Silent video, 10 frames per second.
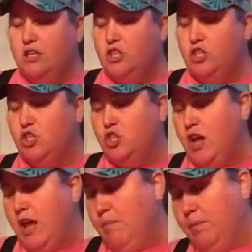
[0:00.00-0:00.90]

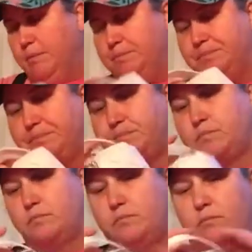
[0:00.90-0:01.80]
shape,
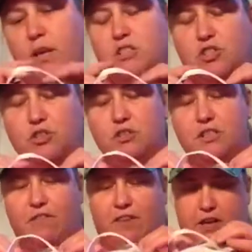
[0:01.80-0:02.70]
because there's no
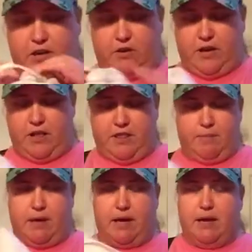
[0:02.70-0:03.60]
stuffing in it or anything,
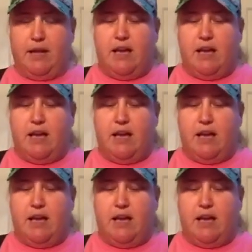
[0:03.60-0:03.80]
but